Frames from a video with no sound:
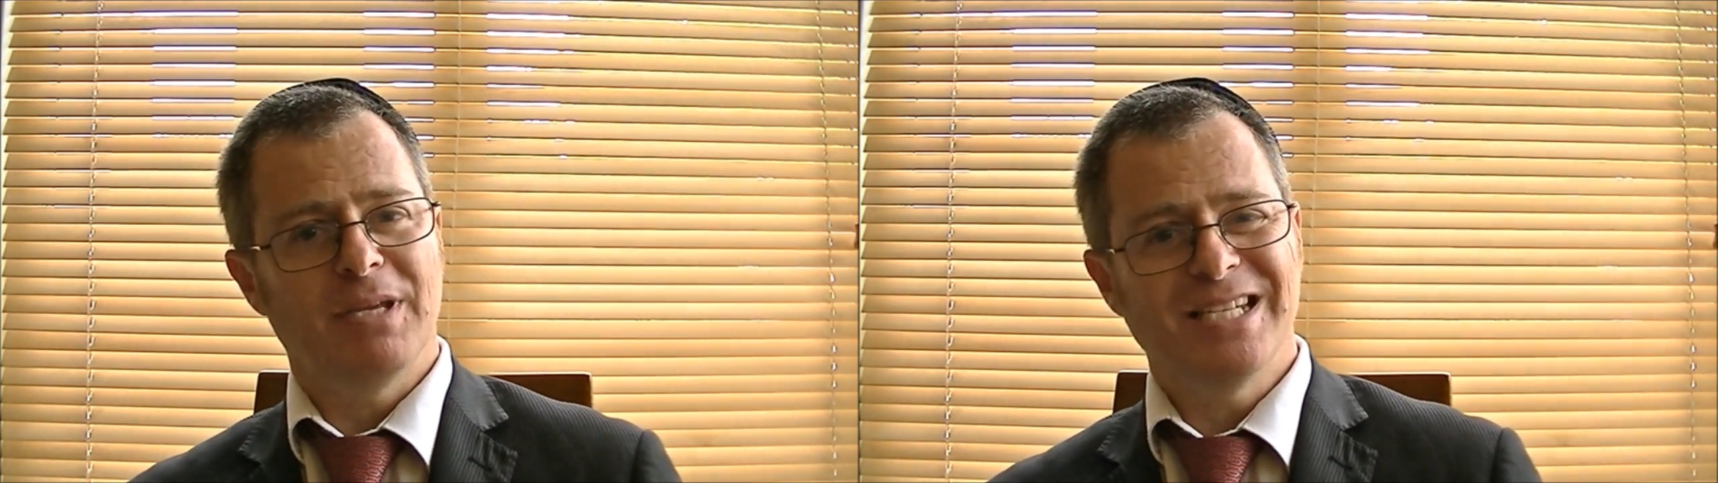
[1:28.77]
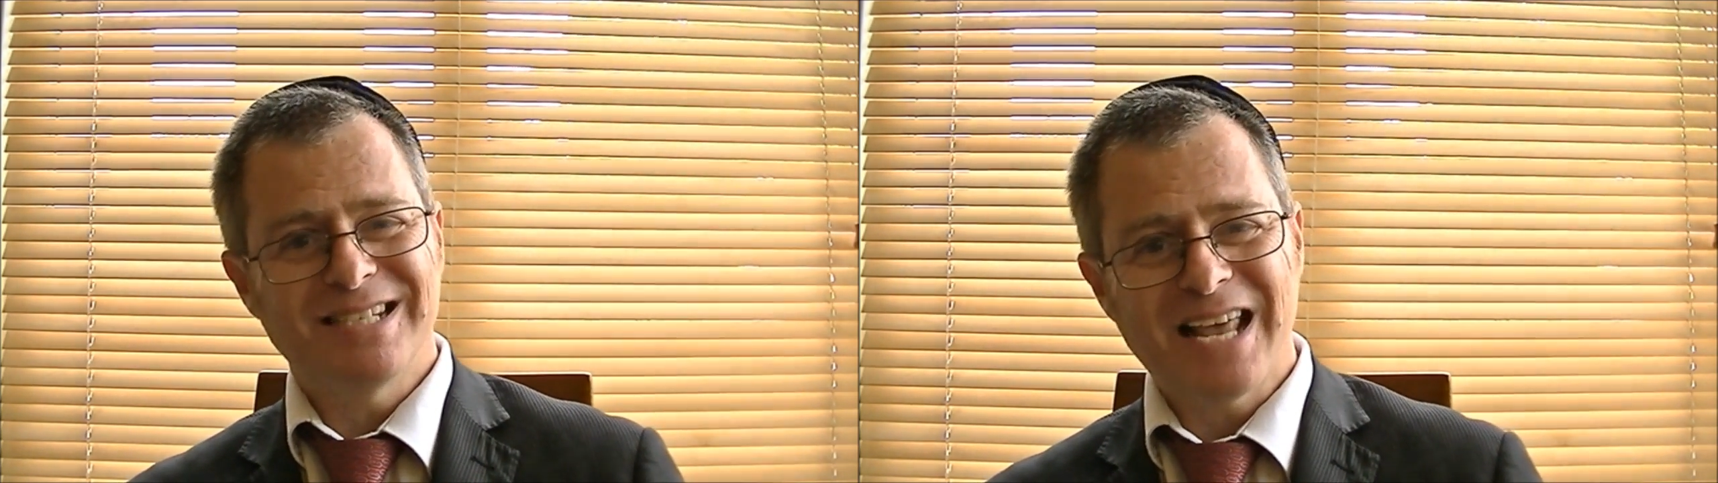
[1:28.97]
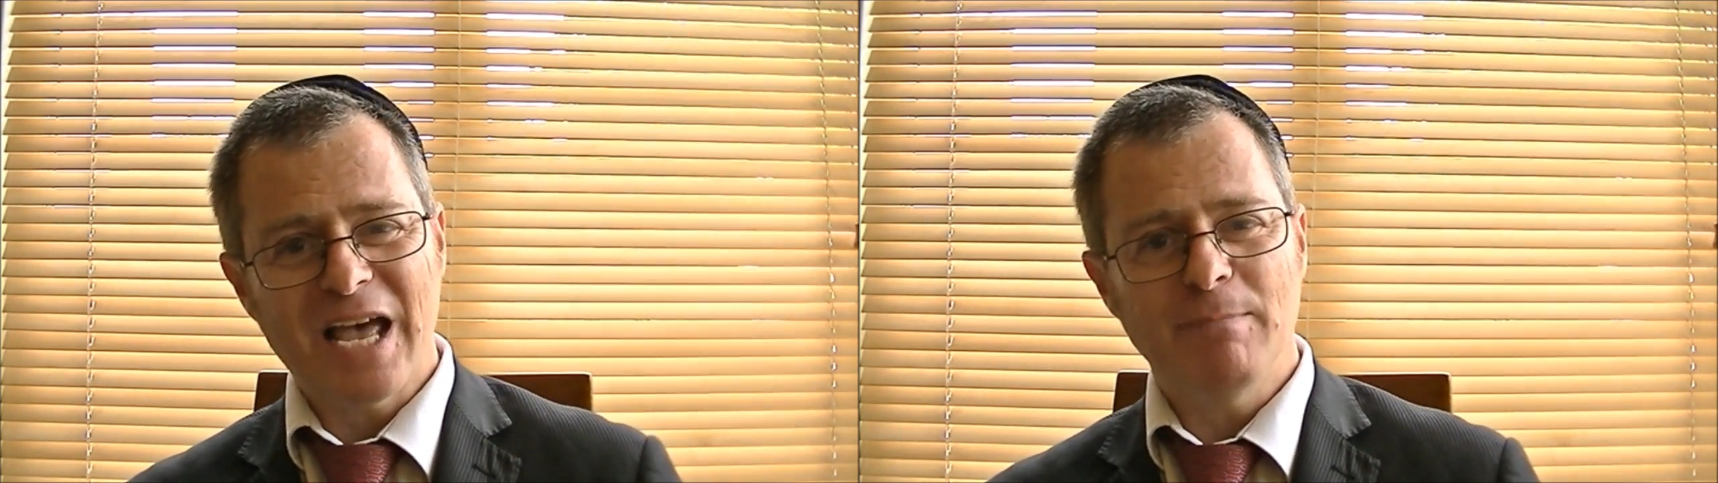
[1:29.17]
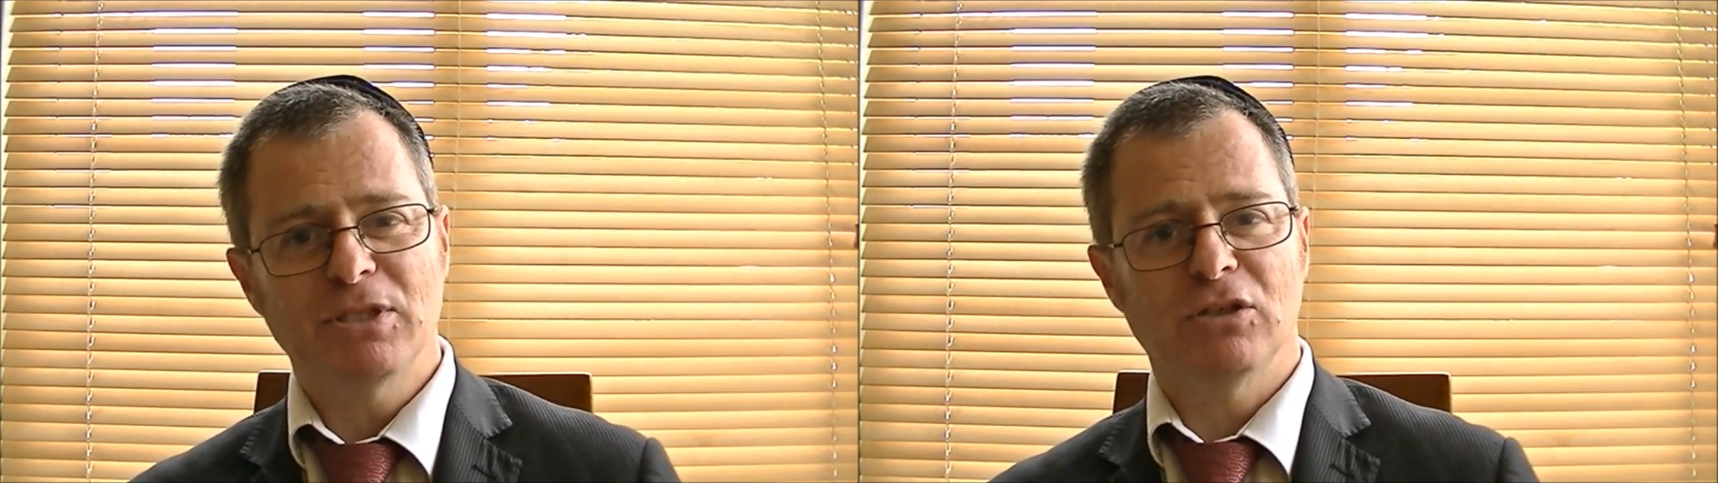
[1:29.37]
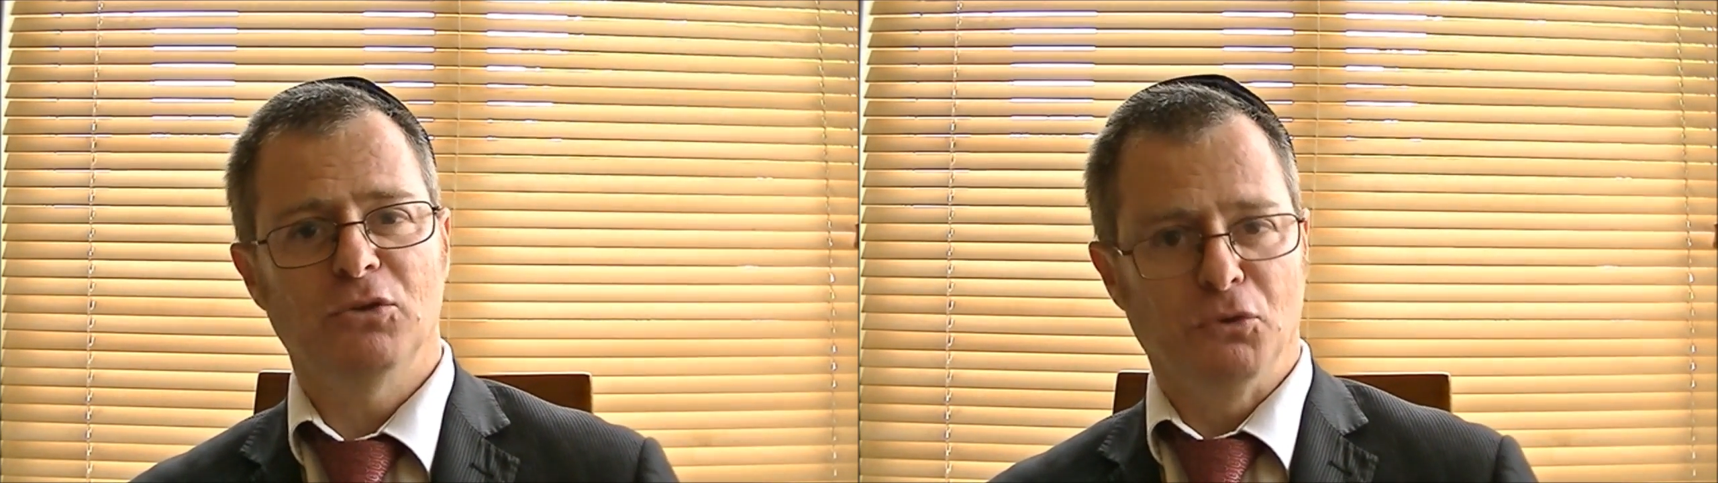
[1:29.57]
he's an
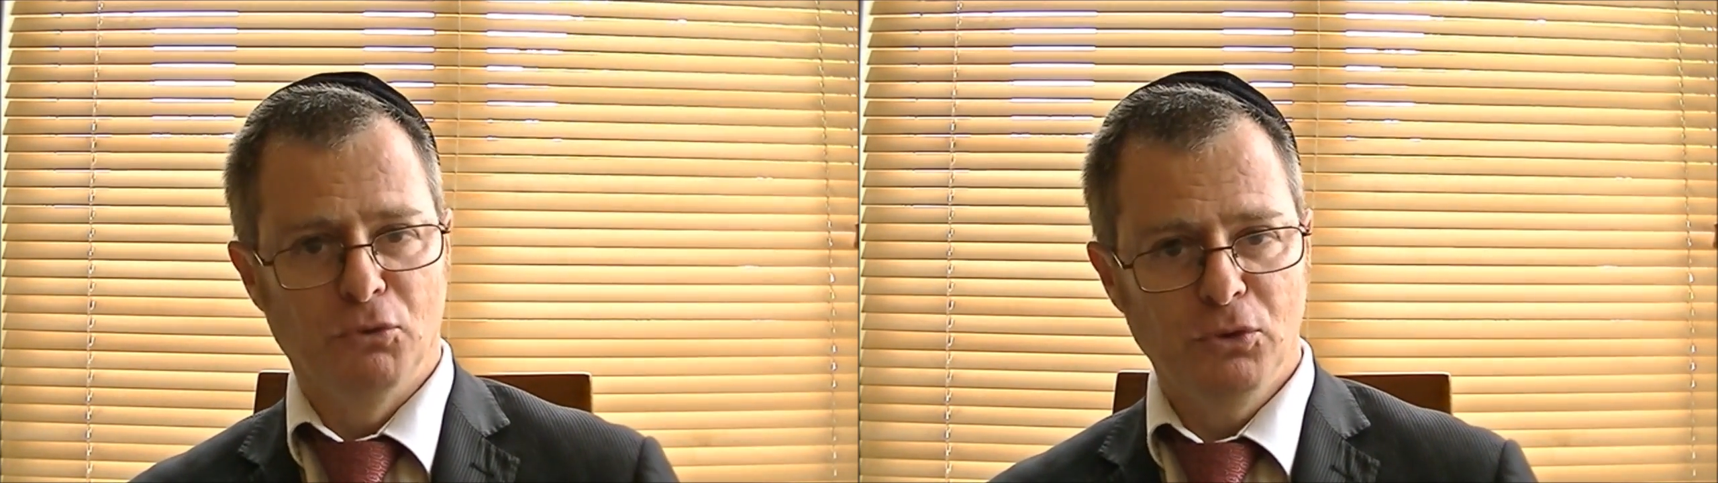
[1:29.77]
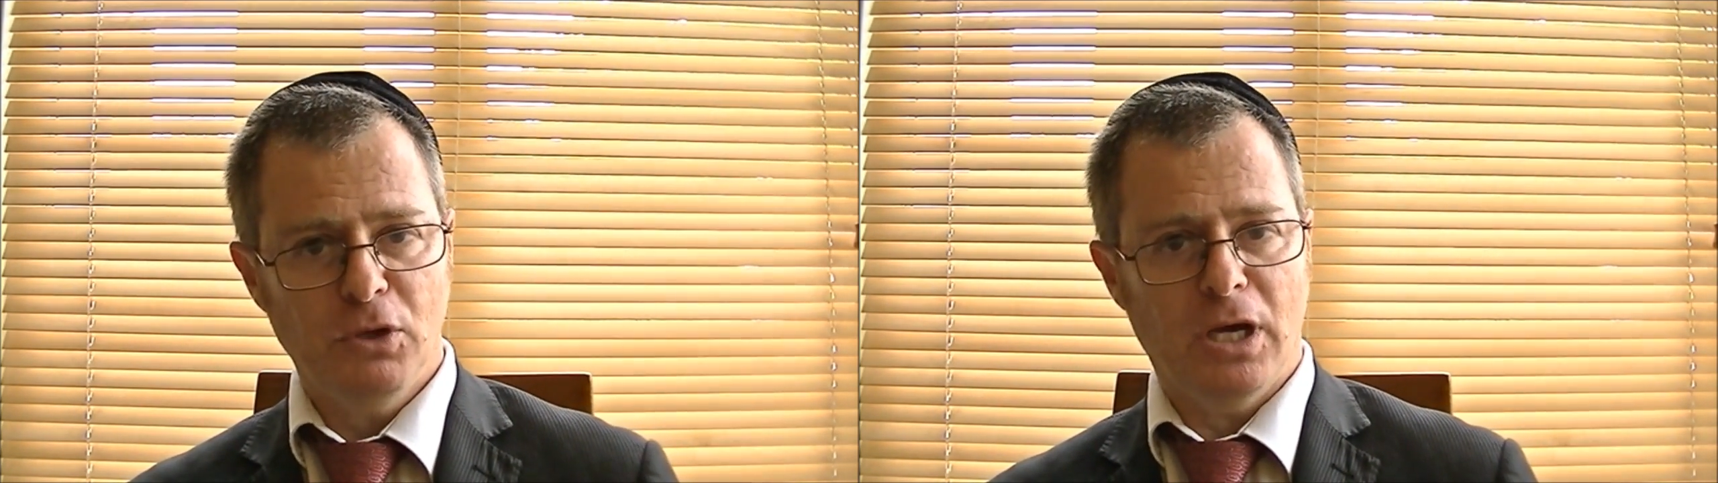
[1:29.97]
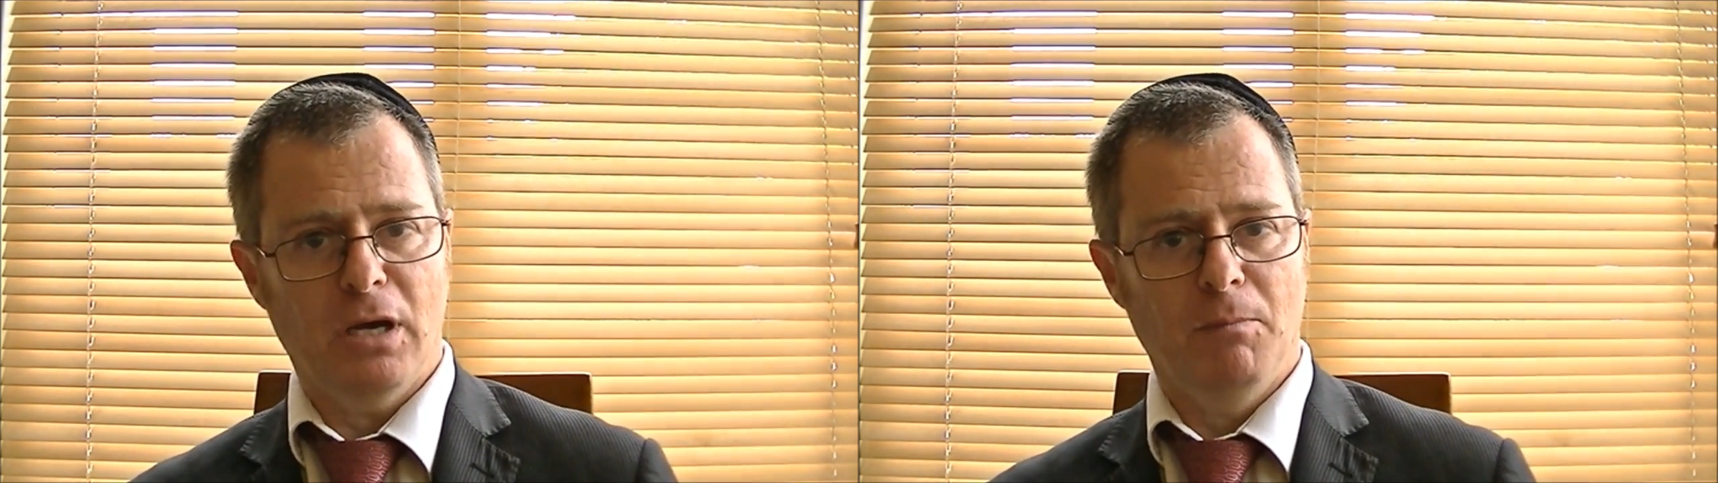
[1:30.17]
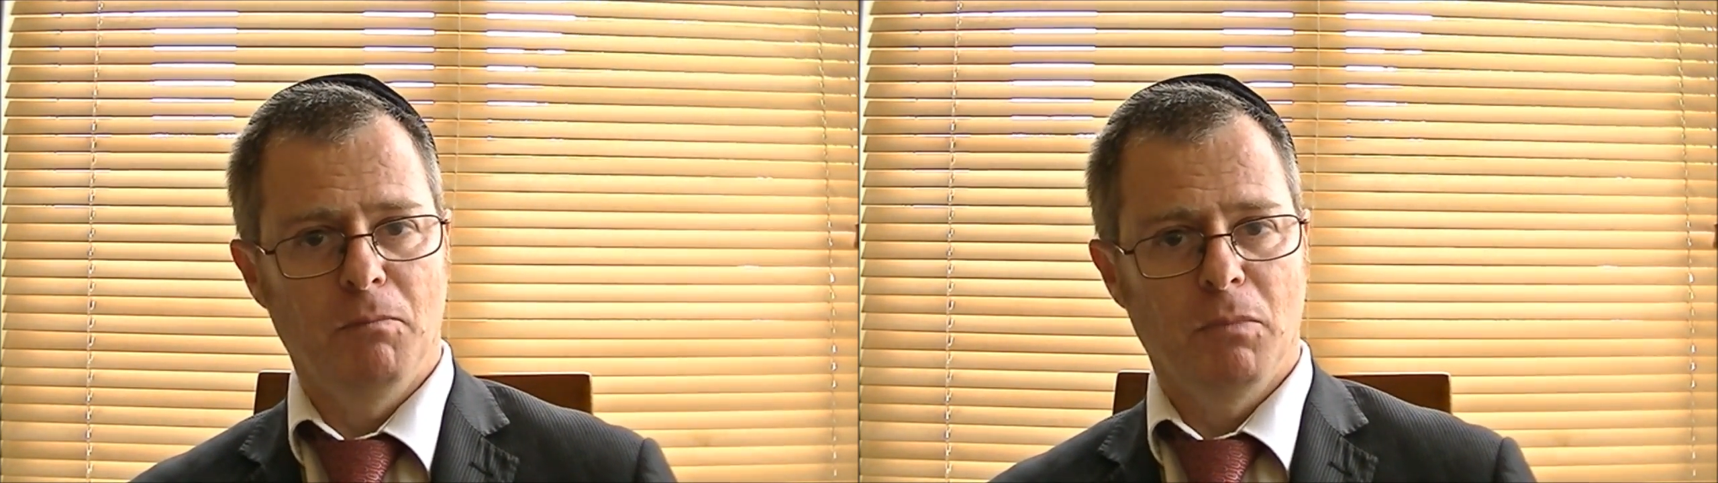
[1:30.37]
absolute ruler